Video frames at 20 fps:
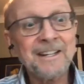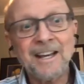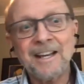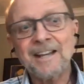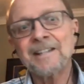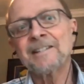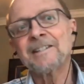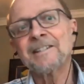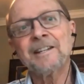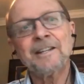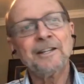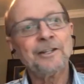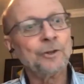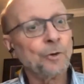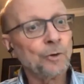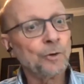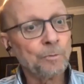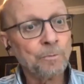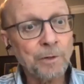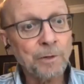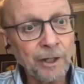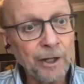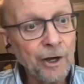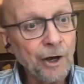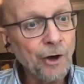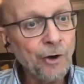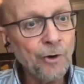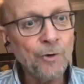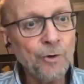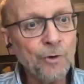18 or
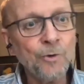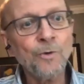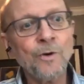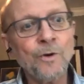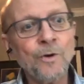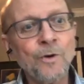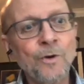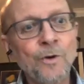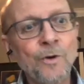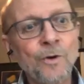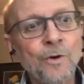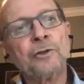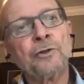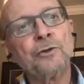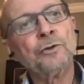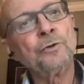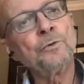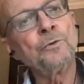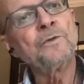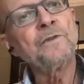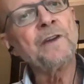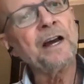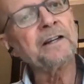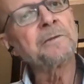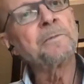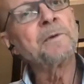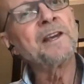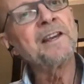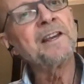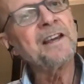below, you got to
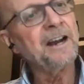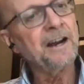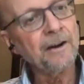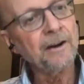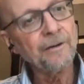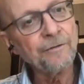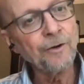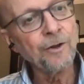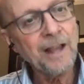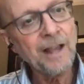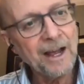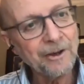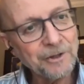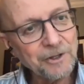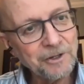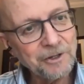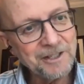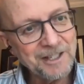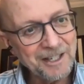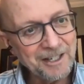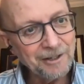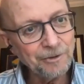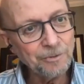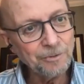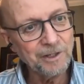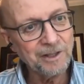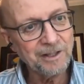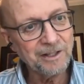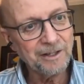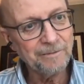be careful how you deal
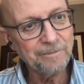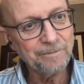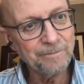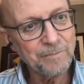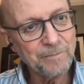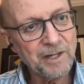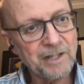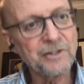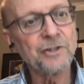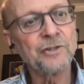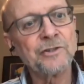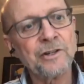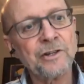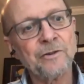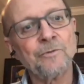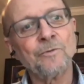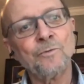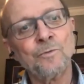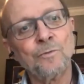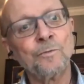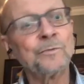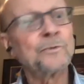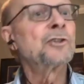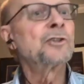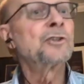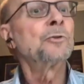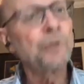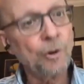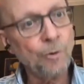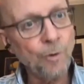with them, because you don't
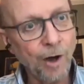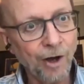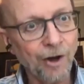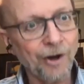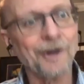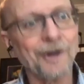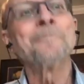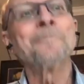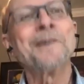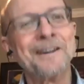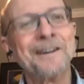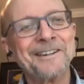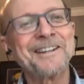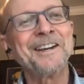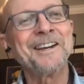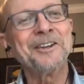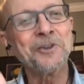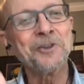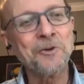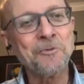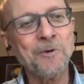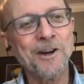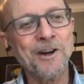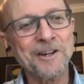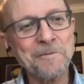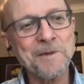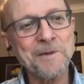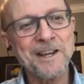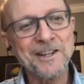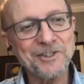do no harm. Again, you want to
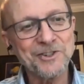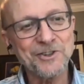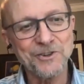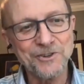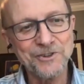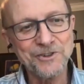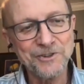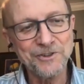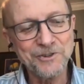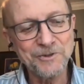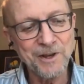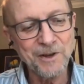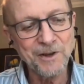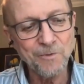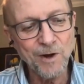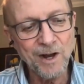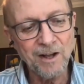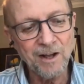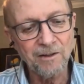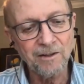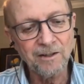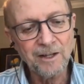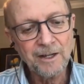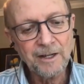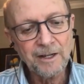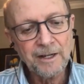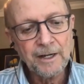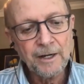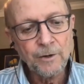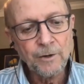make sure you're doing well
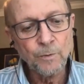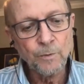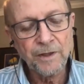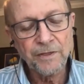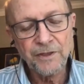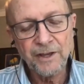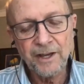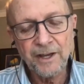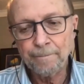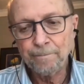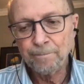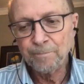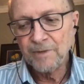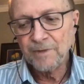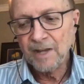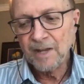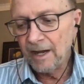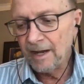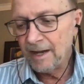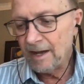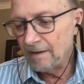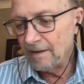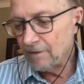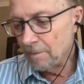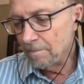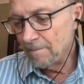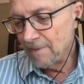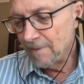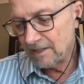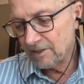with them. I have a
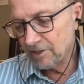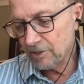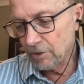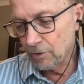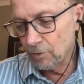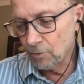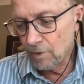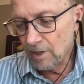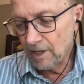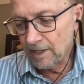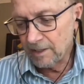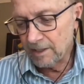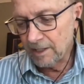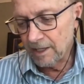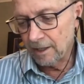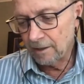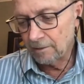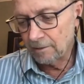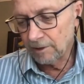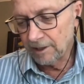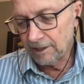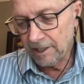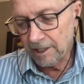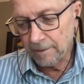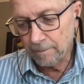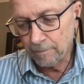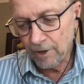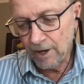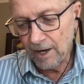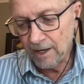mezzo right now, Lydia
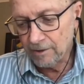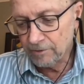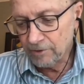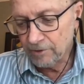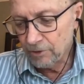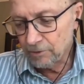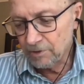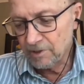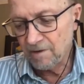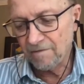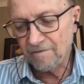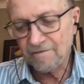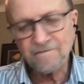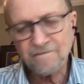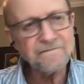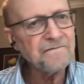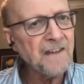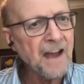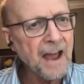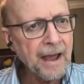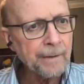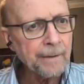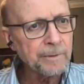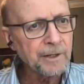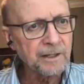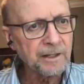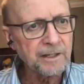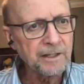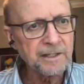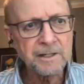Brown, who's a
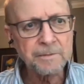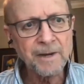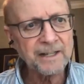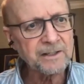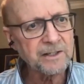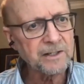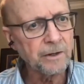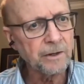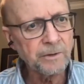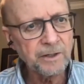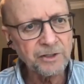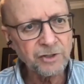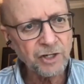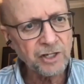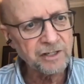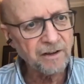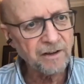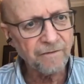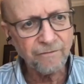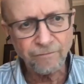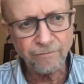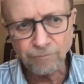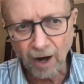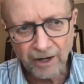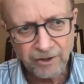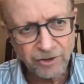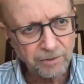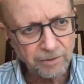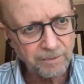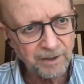fabulous mezzo, and she's a
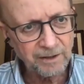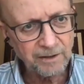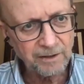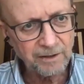freshman.